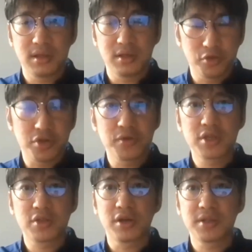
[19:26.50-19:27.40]
grocery
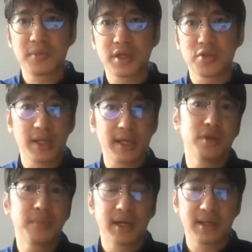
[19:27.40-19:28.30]
stores because we're like
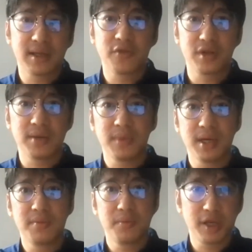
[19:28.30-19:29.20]
doing marketing for them,
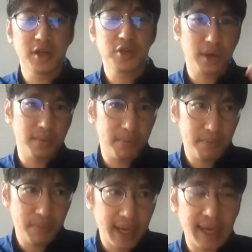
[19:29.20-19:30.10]
and because we are
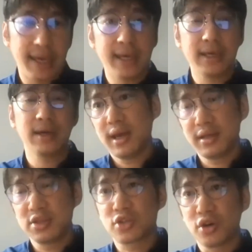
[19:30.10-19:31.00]
paying
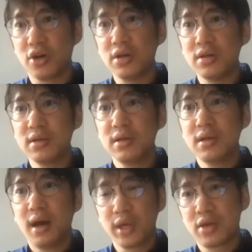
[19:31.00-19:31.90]
at the store,
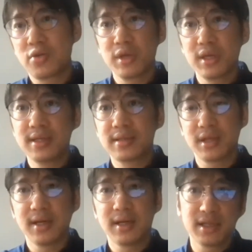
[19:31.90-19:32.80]
we increase
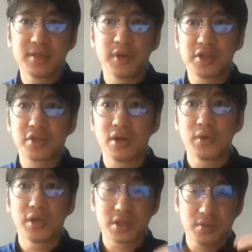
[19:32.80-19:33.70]
the earnings per store,
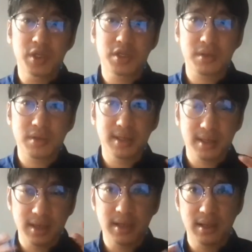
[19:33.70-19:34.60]
which
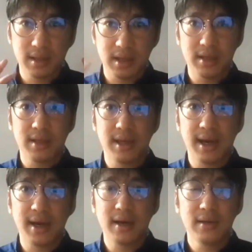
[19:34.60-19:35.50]
in
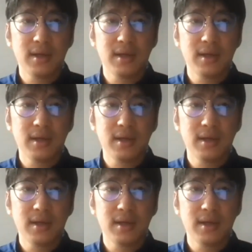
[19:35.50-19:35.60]
their